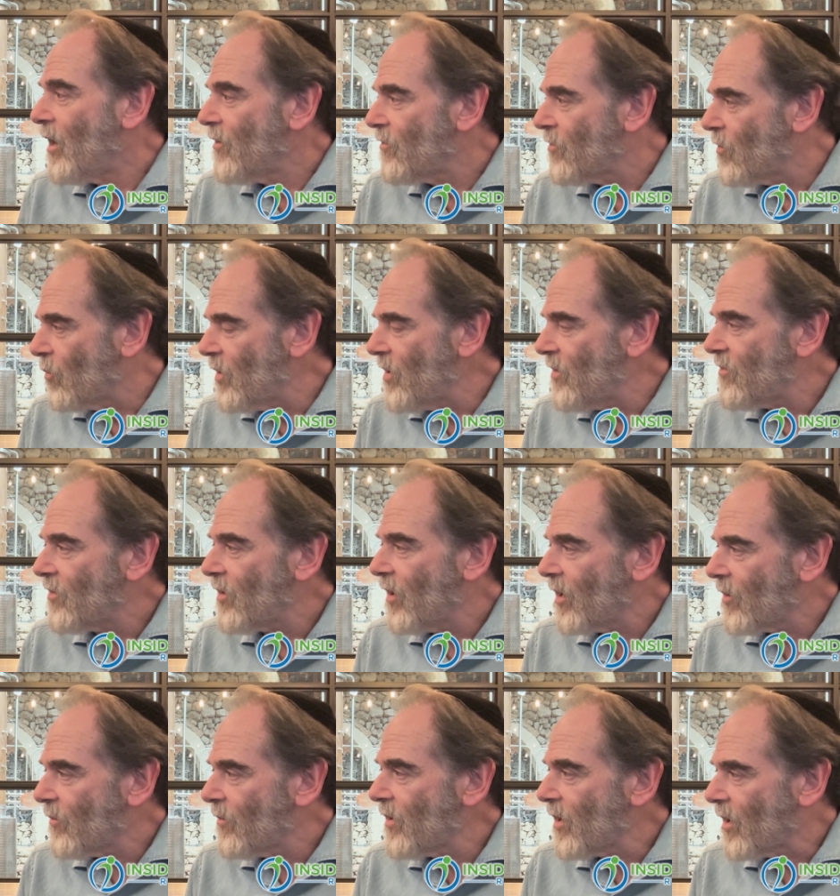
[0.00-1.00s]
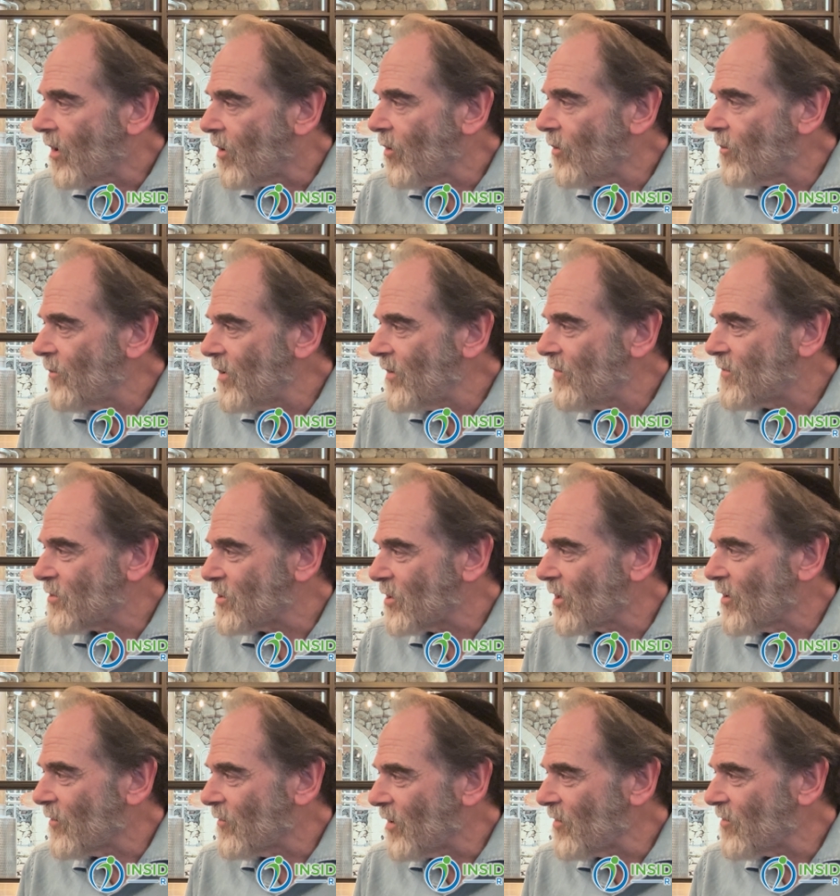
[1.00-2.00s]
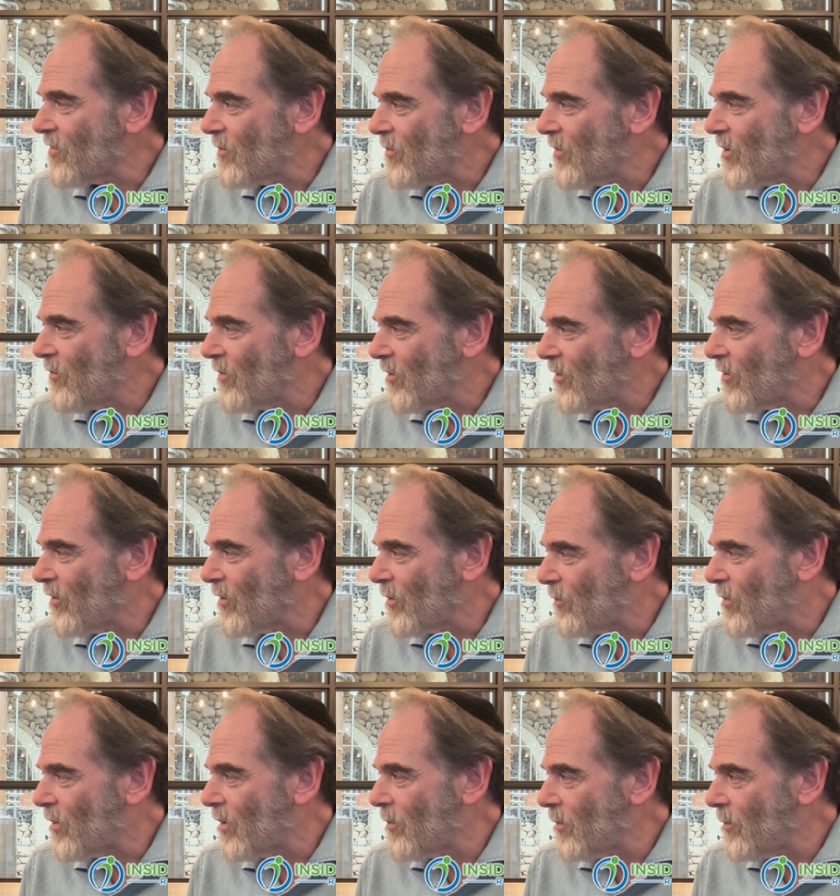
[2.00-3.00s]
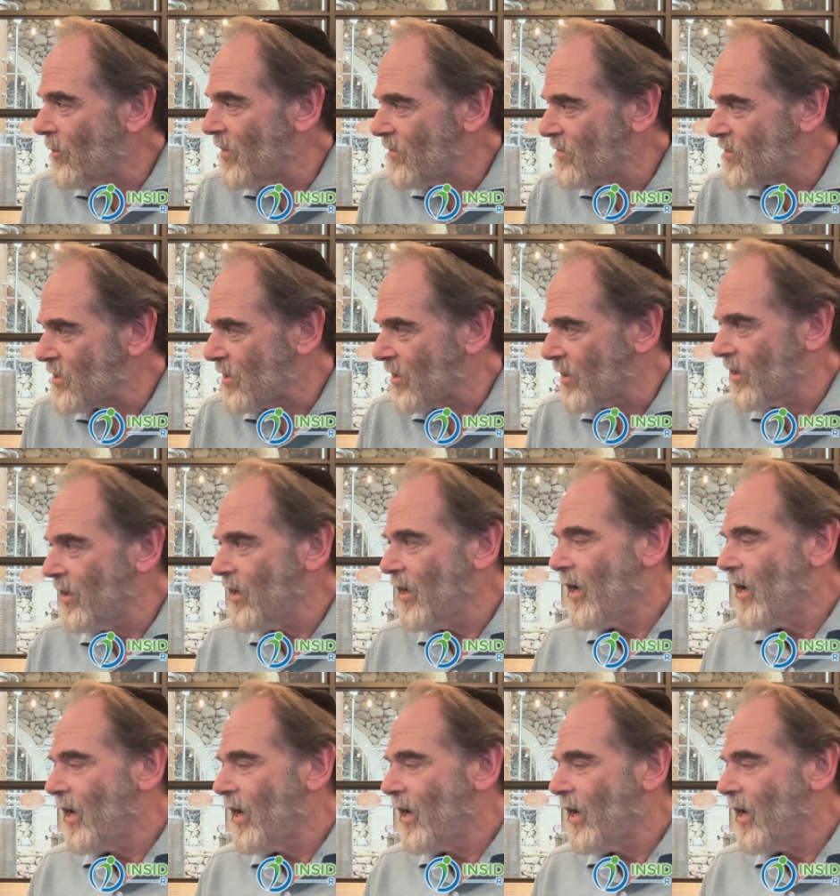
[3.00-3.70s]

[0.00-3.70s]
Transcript: So we started with our own beef jerky recipe. We call it bourbon beef jerky.